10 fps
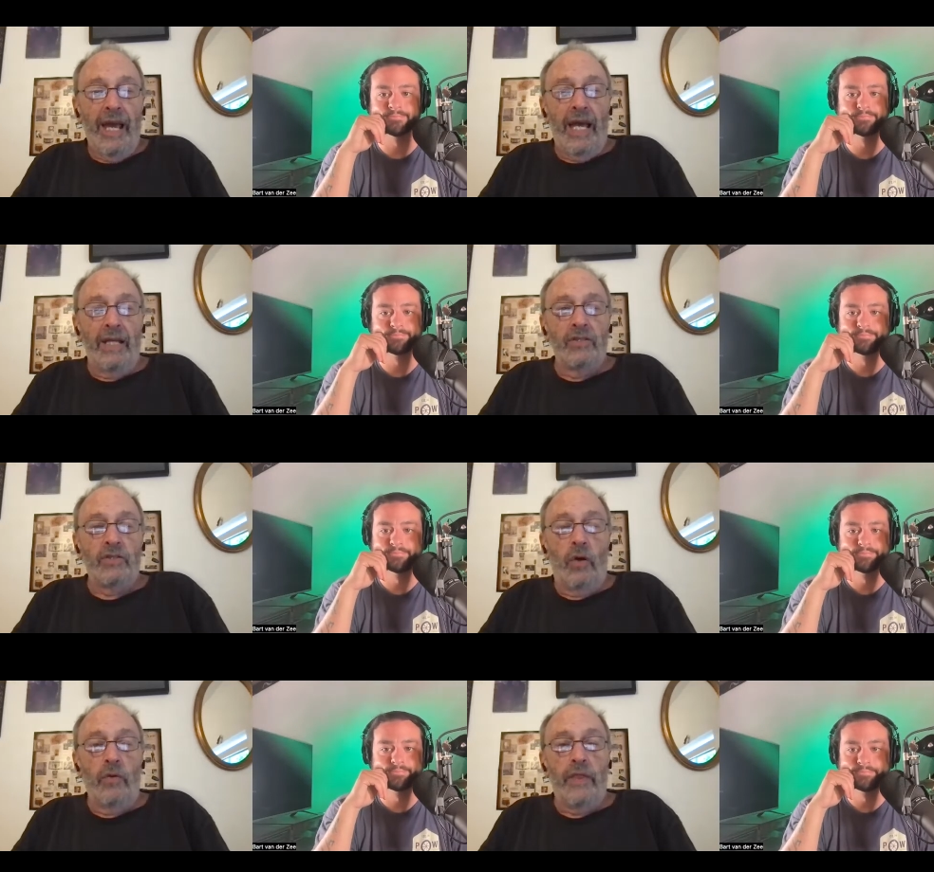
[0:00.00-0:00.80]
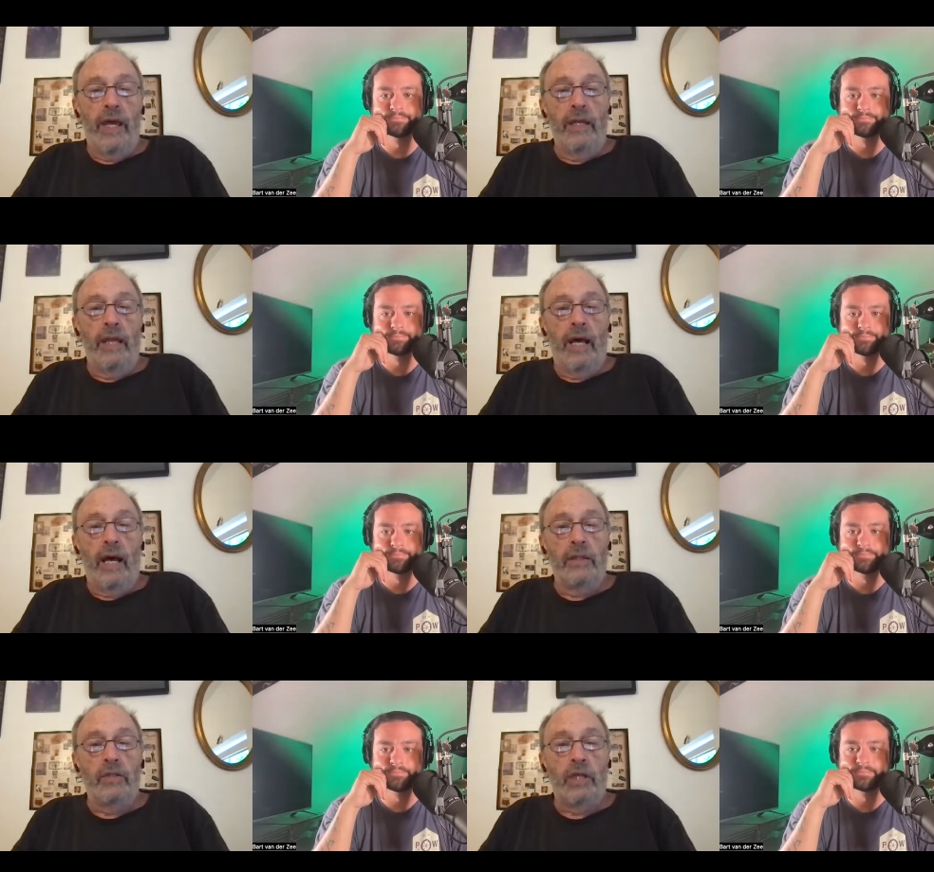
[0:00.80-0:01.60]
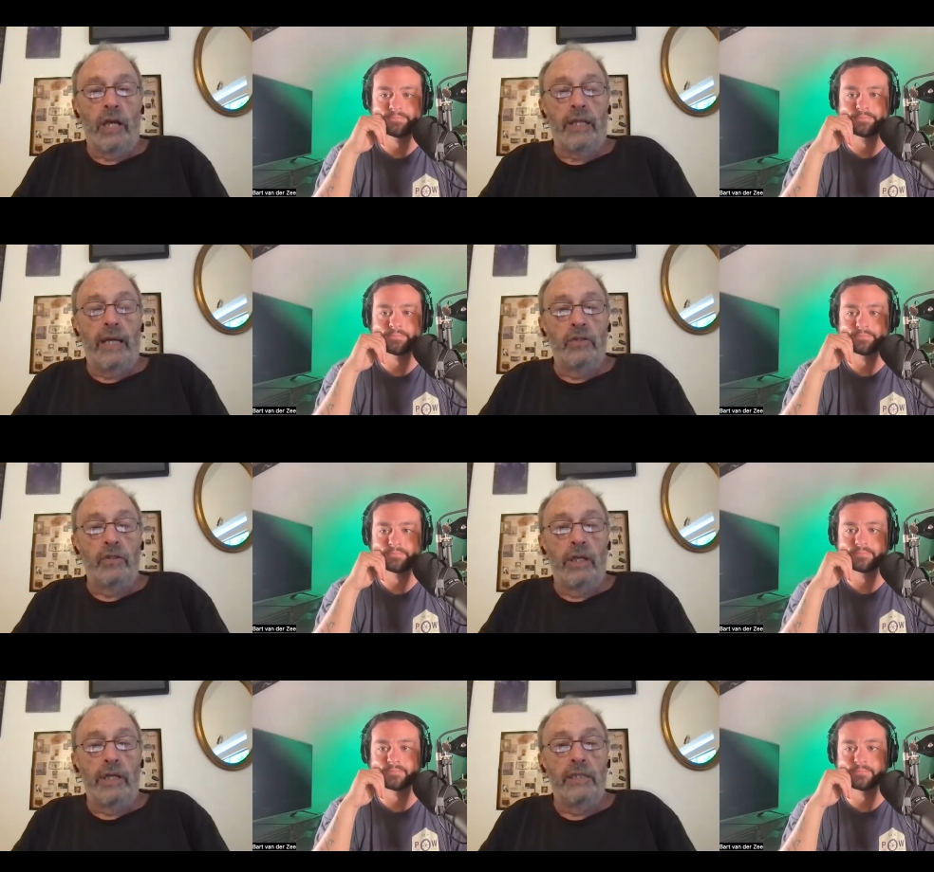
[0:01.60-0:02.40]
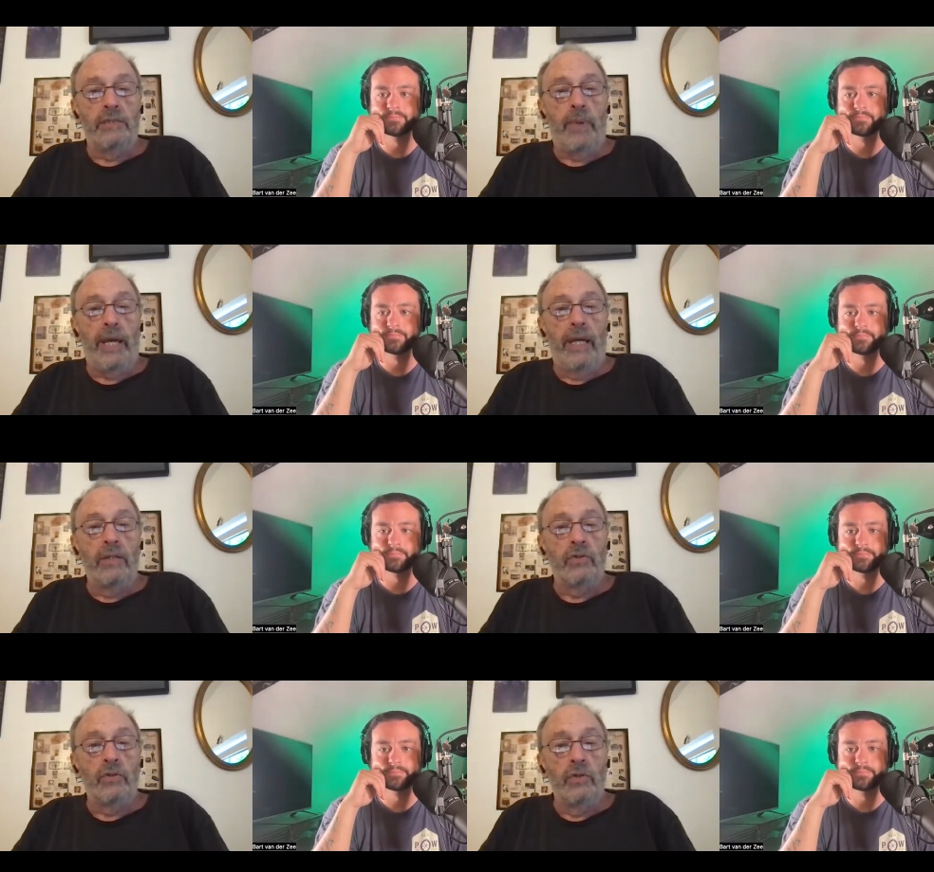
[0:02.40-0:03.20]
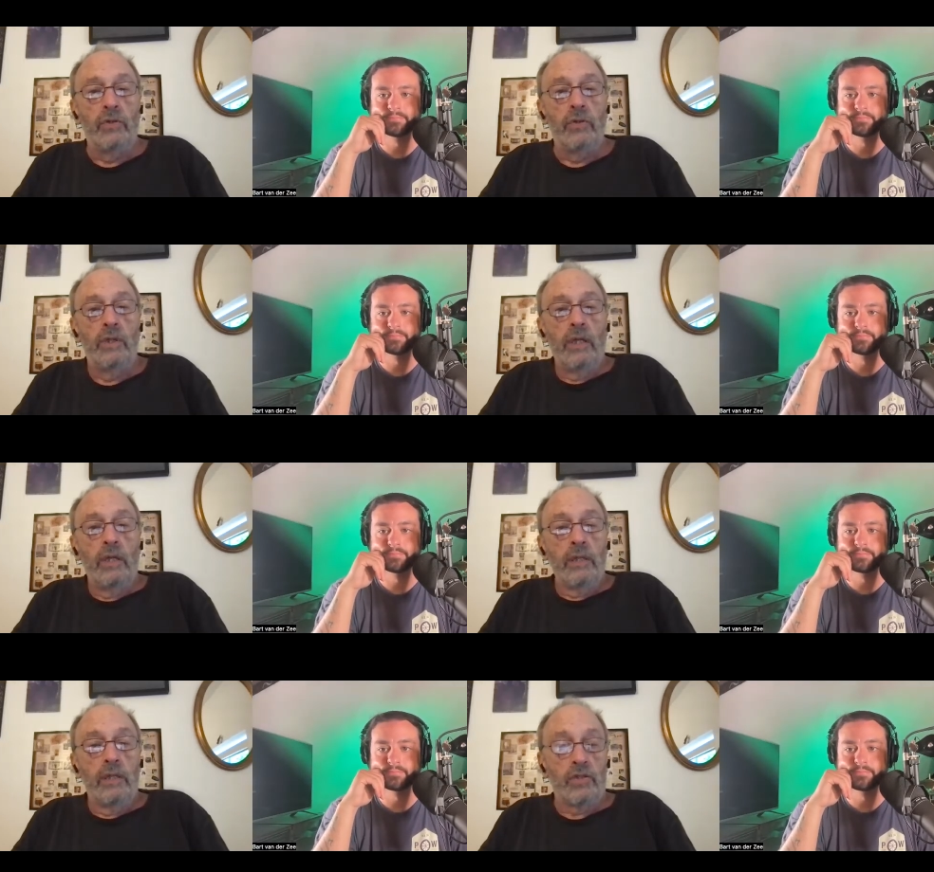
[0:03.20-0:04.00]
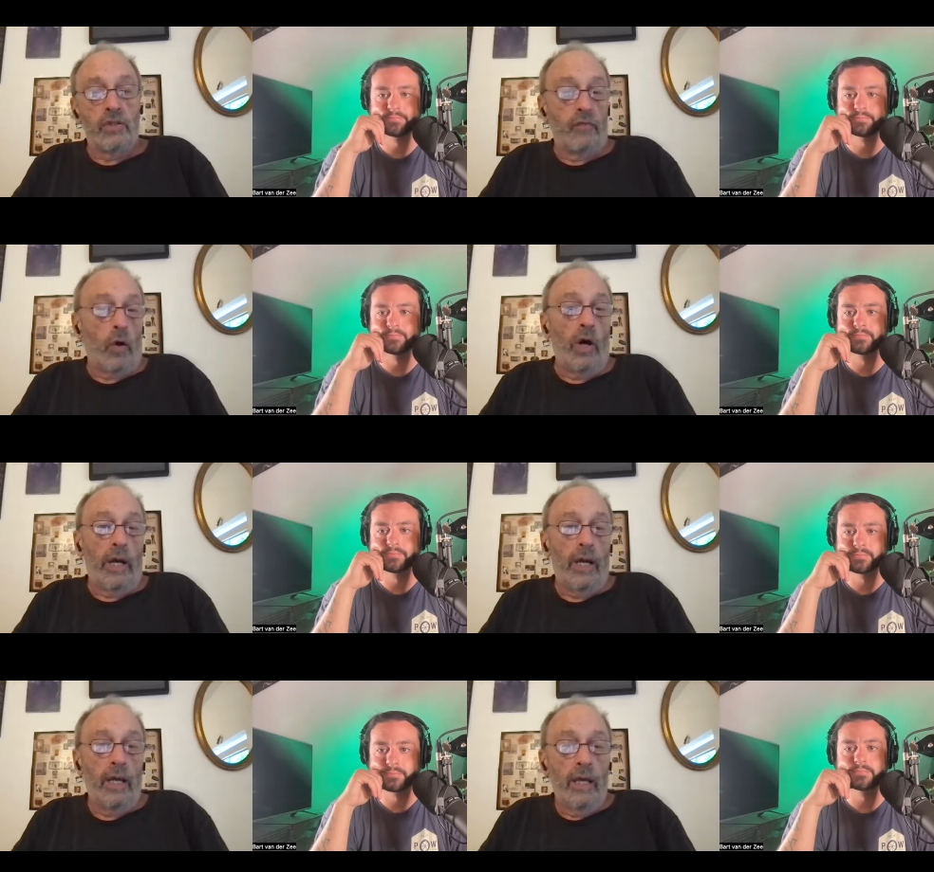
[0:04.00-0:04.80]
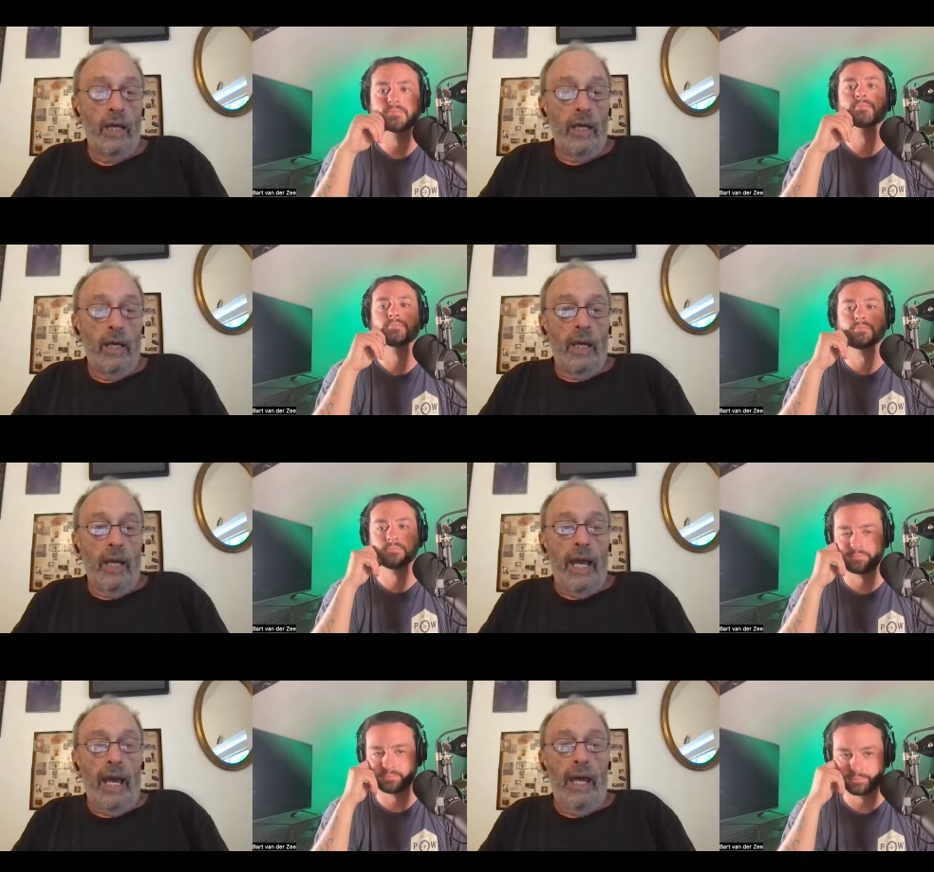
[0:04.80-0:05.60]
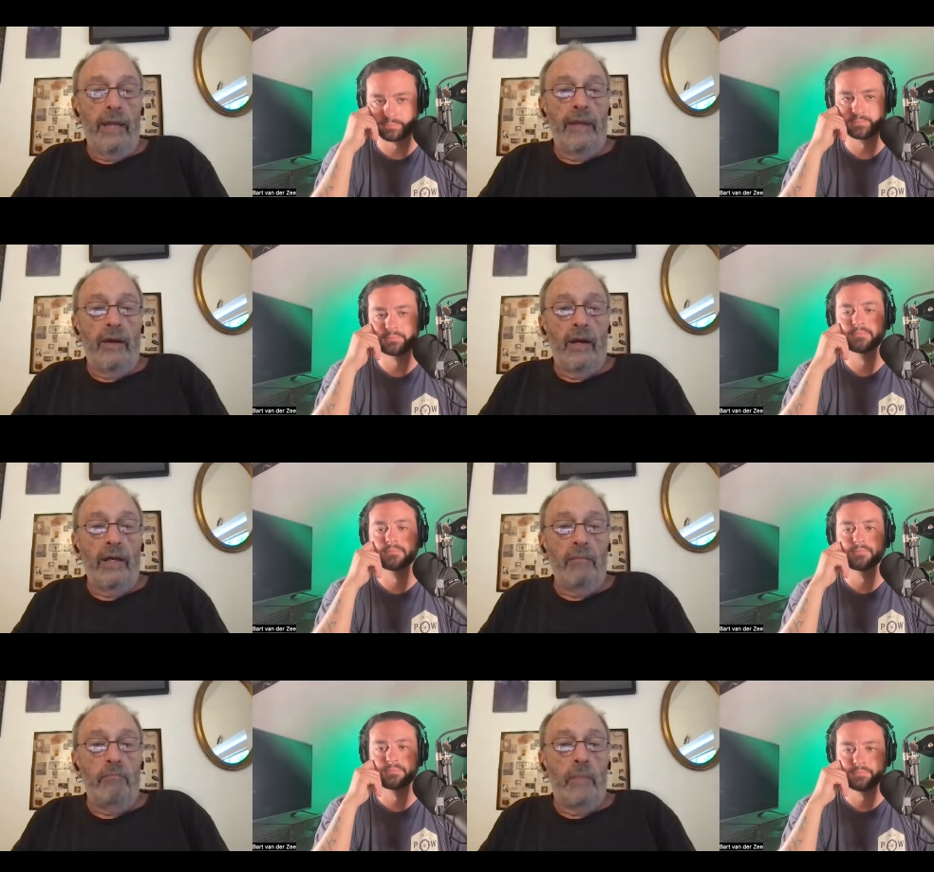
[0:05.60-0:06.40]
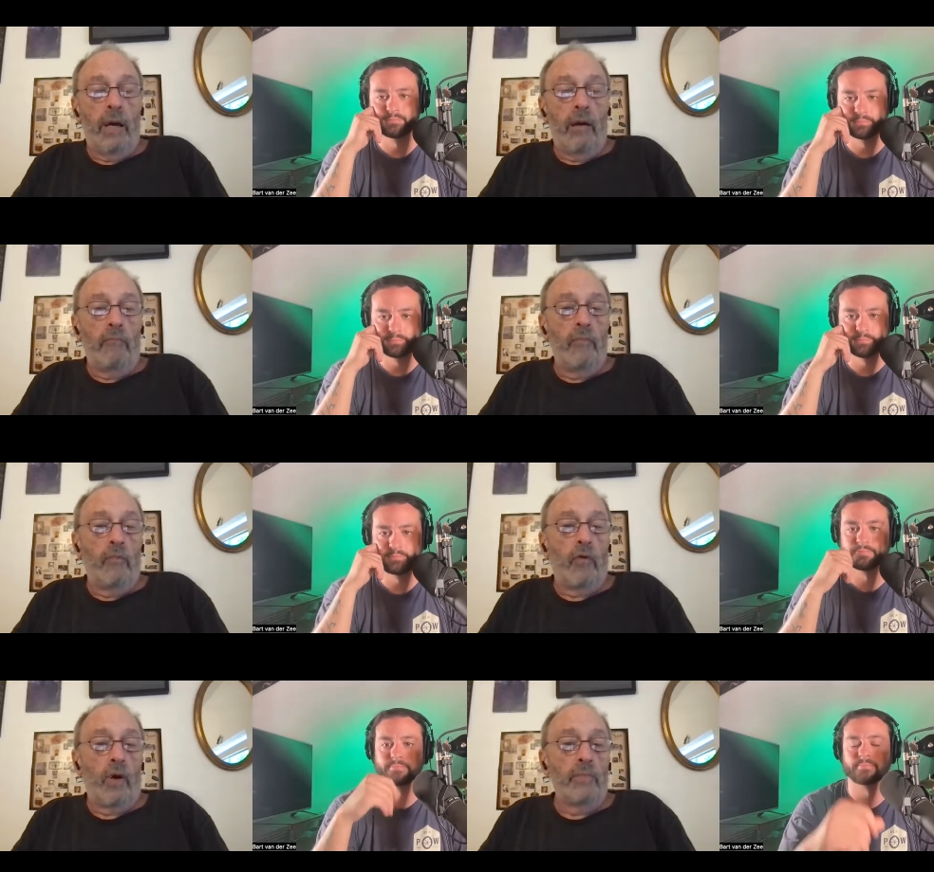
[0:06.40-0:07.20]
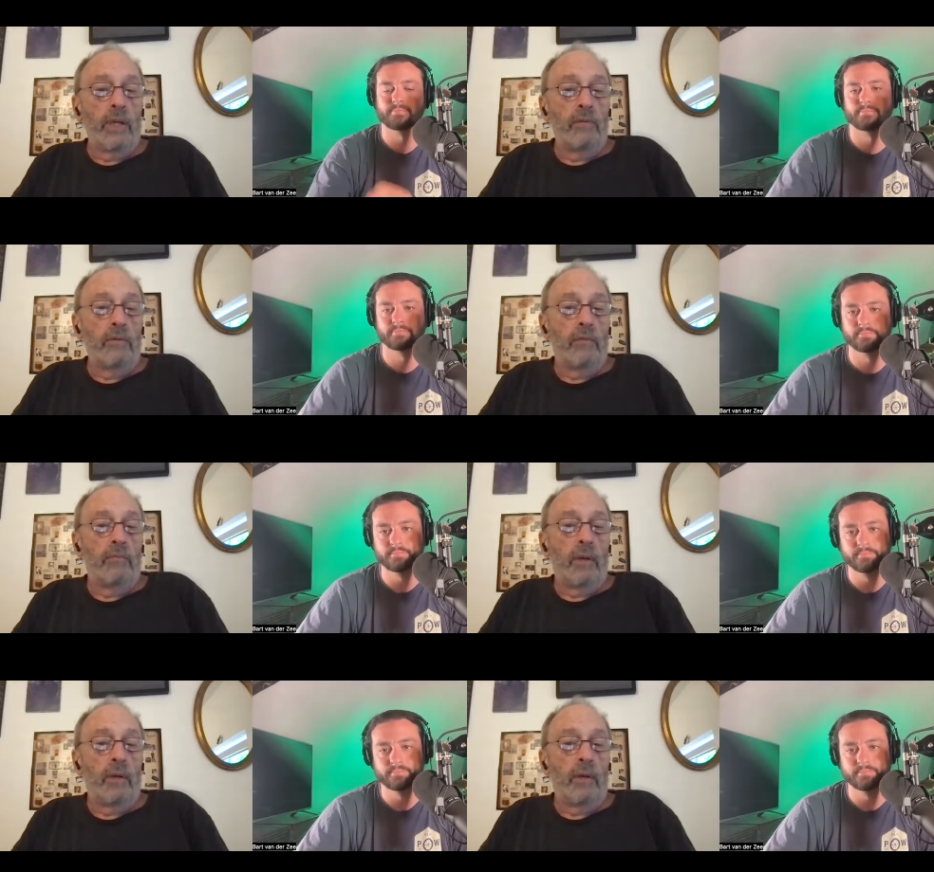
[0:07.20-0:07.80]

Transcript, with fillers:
Speaker 1: and so then uh, Chick then took his band to the Savoy, and there he uh, formed a, a,